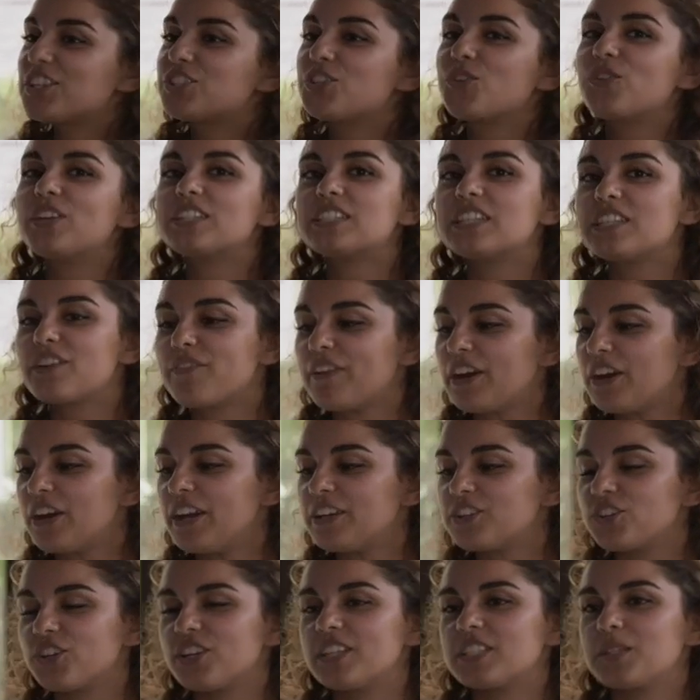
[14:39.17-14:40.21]
So this is a very
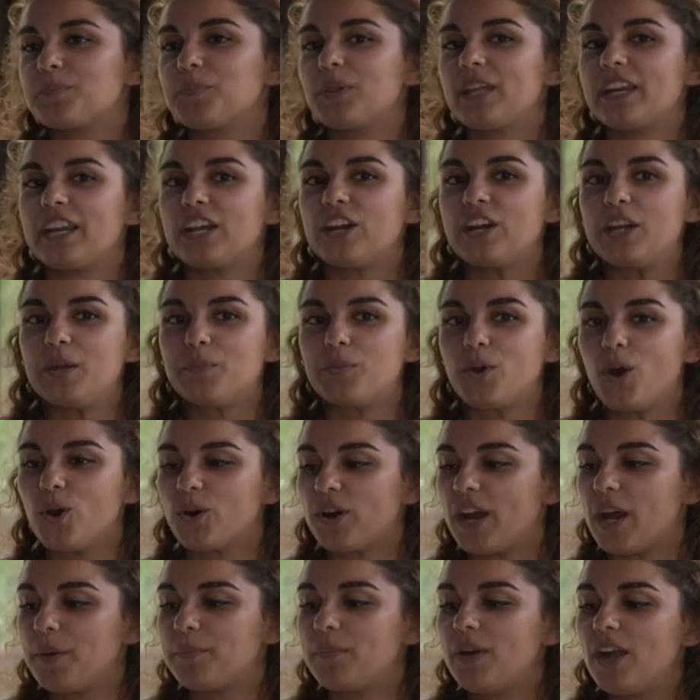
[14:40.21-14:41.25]
interdisciplinary
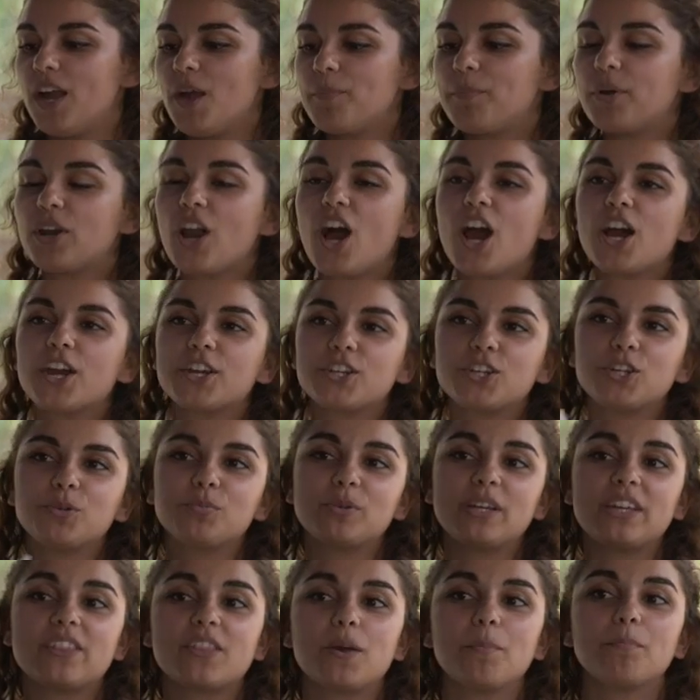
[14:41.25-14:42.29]
program, but
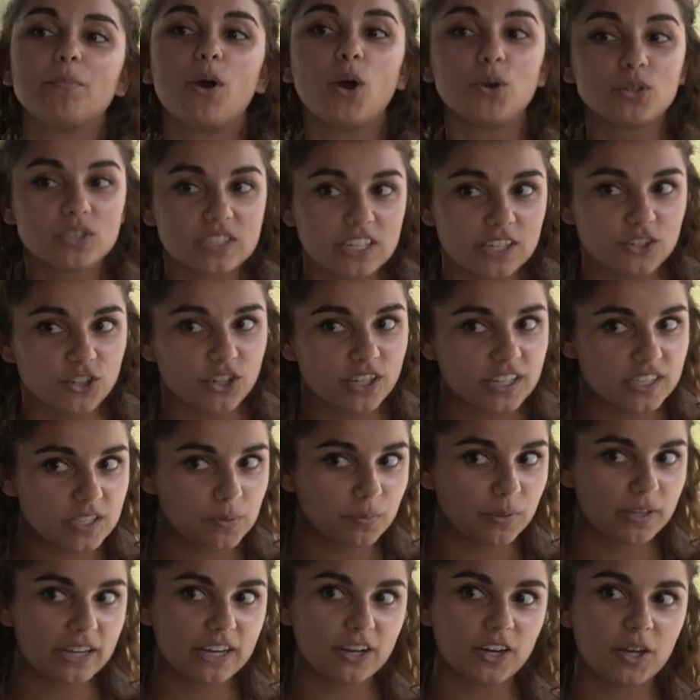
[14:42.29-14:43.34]
arguably the most
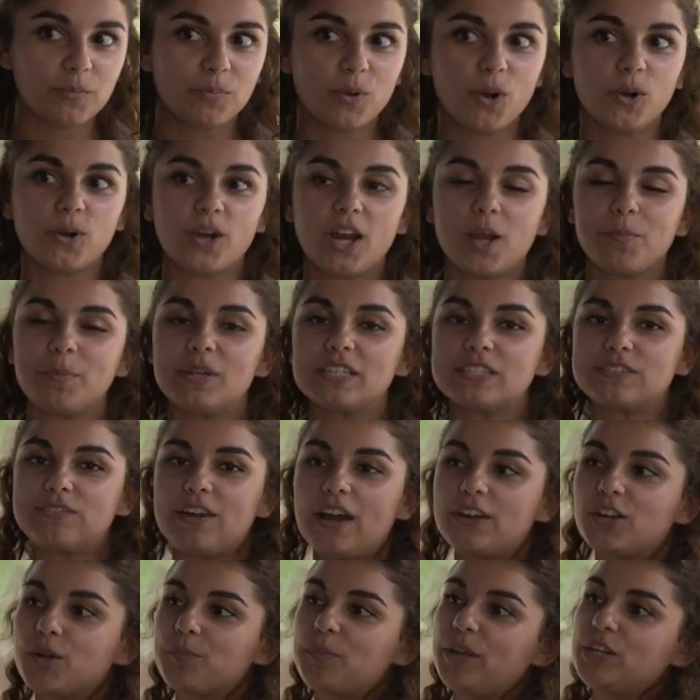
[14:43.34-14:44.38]
interdisciplinary program is
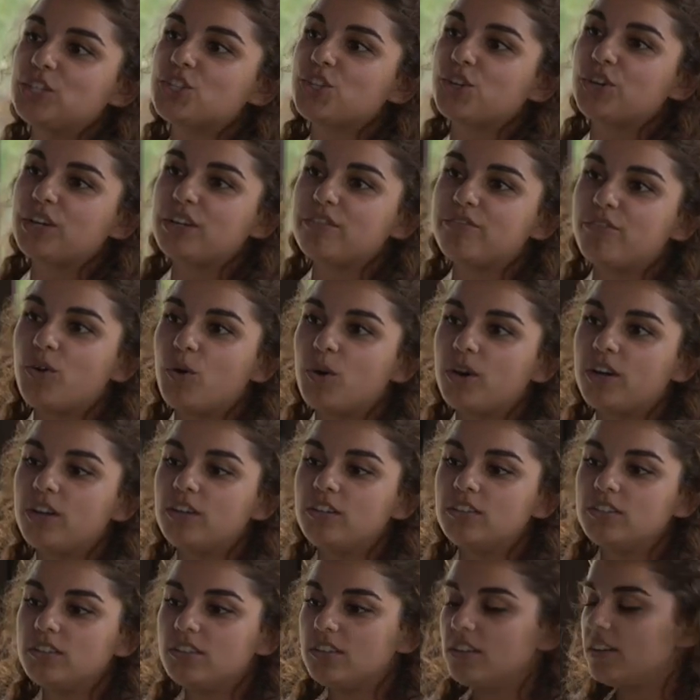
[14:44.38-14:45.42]
found on page
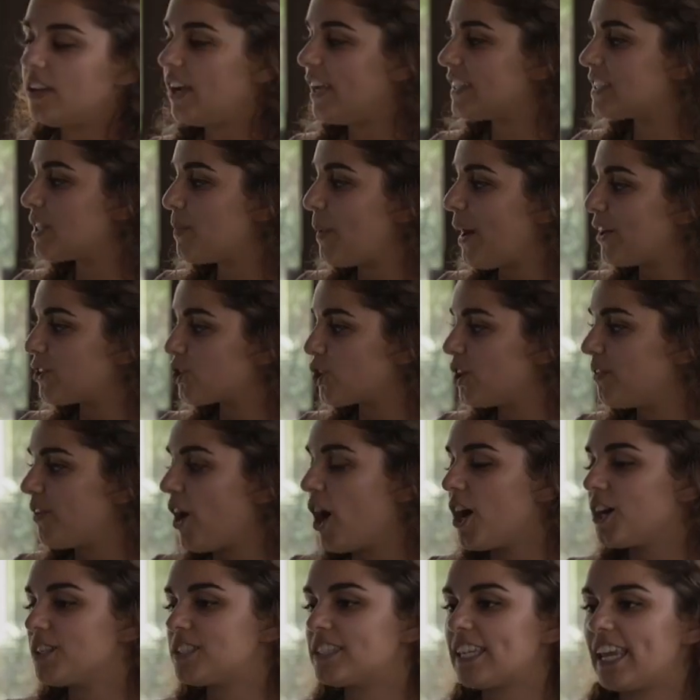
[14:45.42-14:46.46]
34. It's the Bachelor of
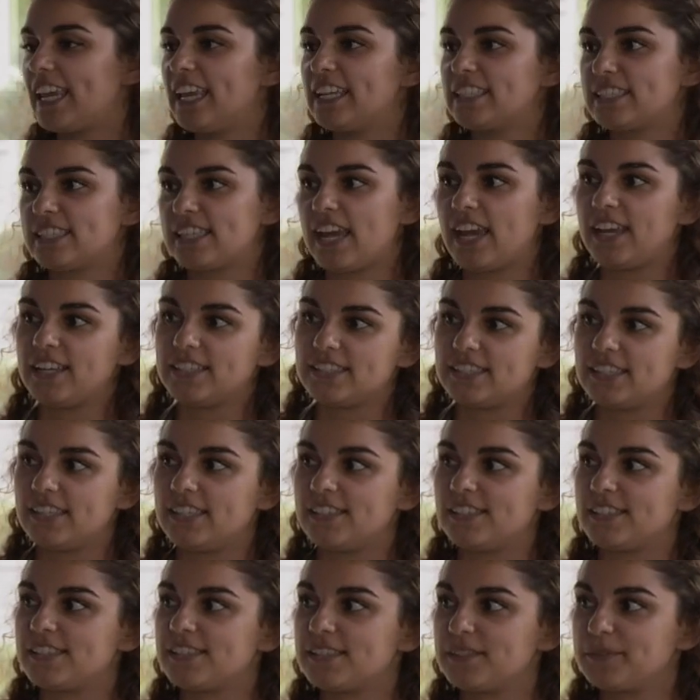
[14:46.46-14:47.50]
Arts and
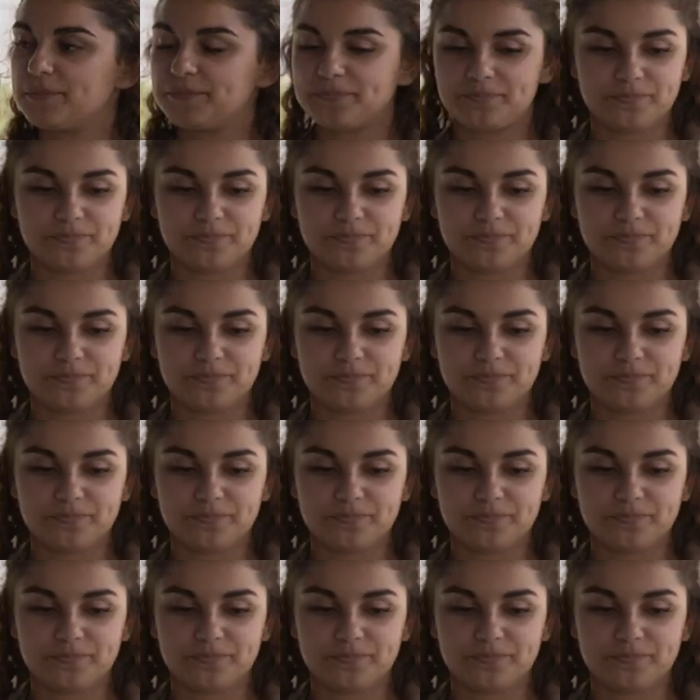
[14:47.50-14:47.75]
Sciences.